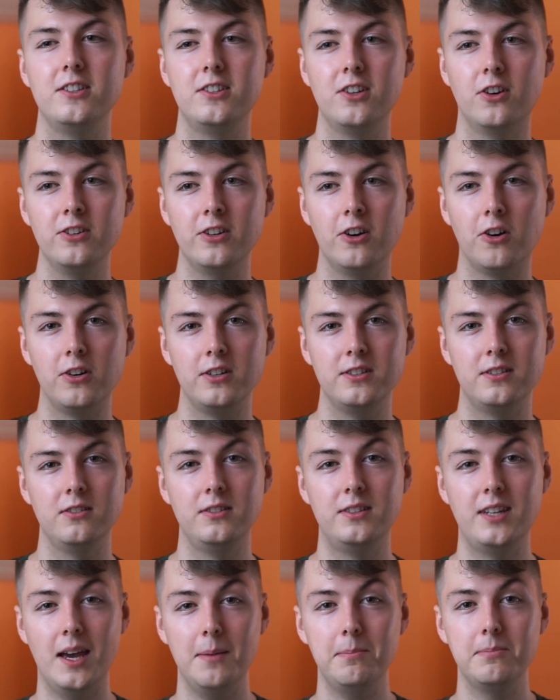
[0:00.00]
you don't go into
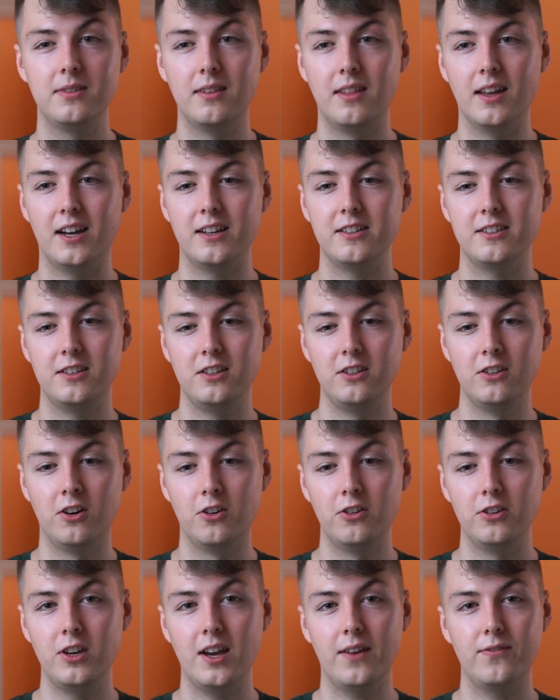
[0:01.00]
debt that, you
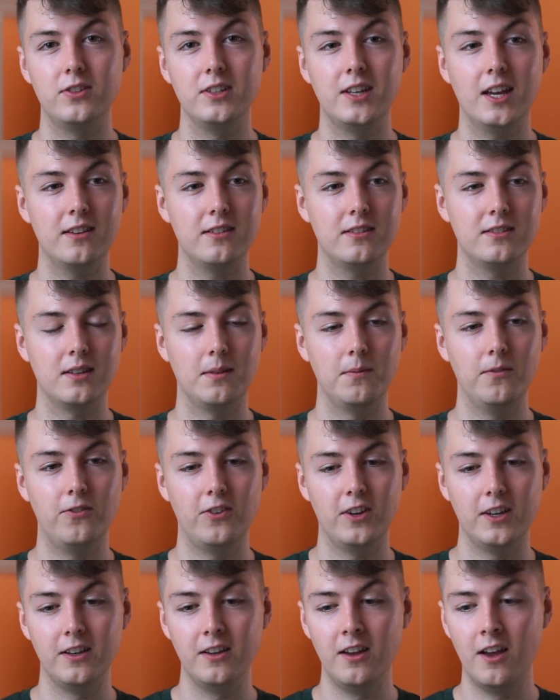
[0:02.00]
know, you have to get
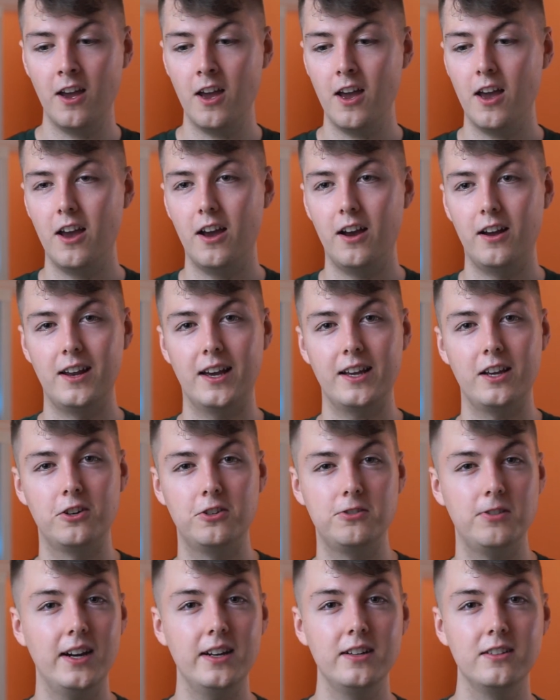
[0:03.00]
something like a
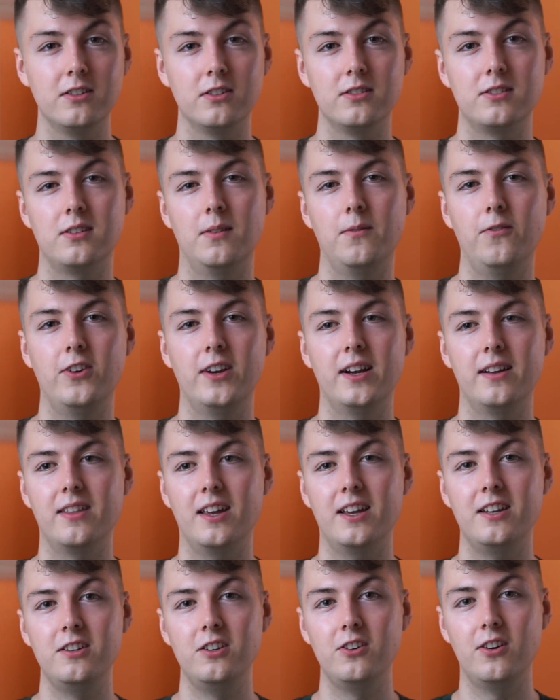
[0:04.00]
credit or something, and
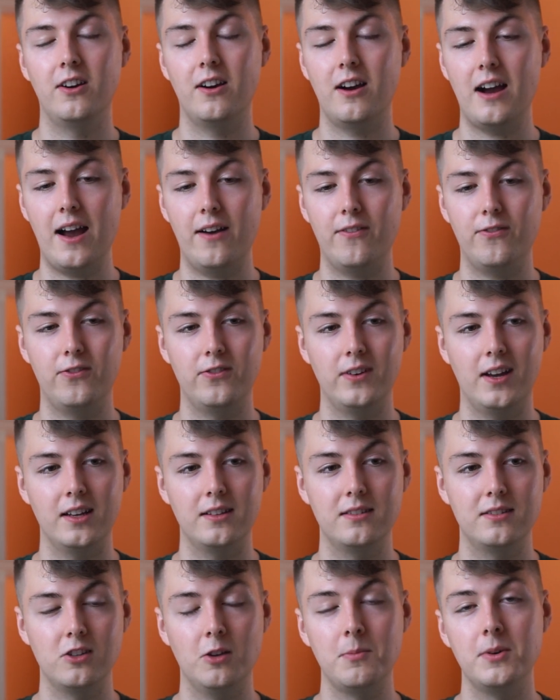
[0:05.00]
then you have like
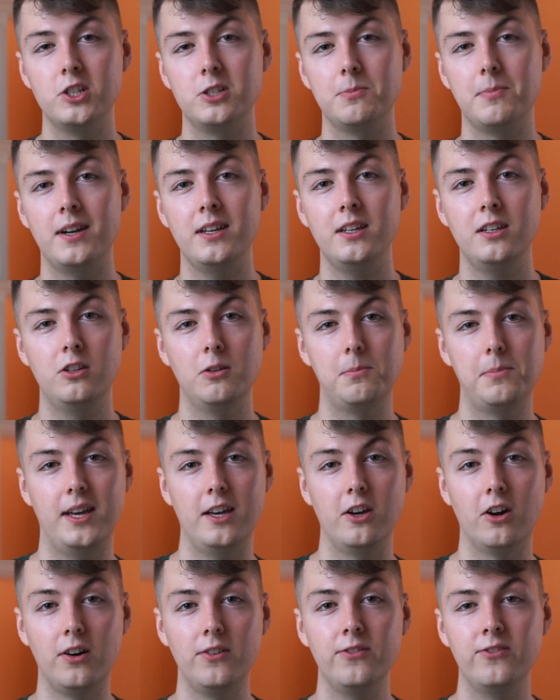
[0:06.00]
so much money to pay
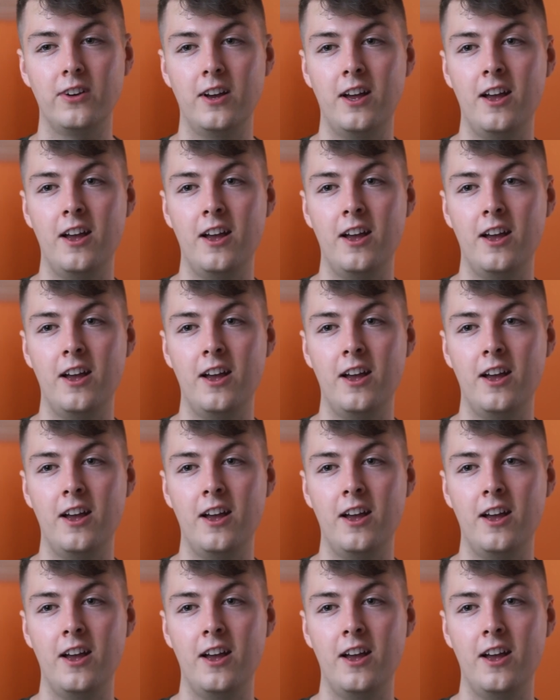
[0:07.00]
off.